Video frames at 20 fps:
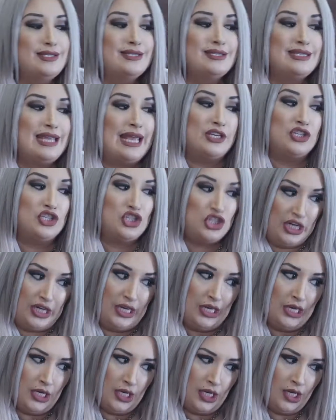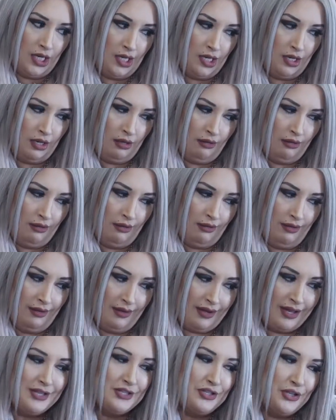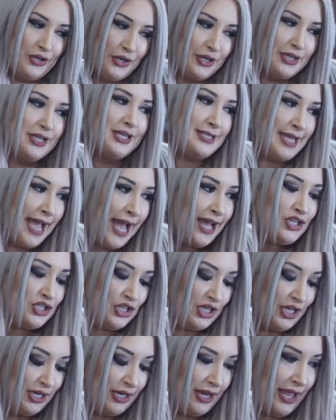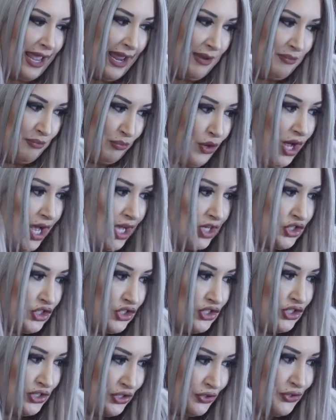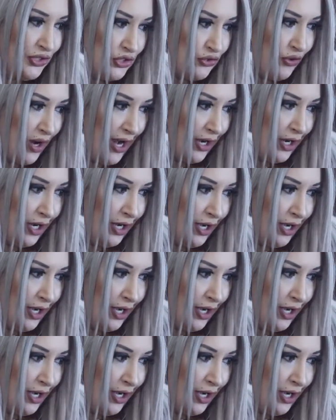is like cheating because you're attaching a brush to the dryer.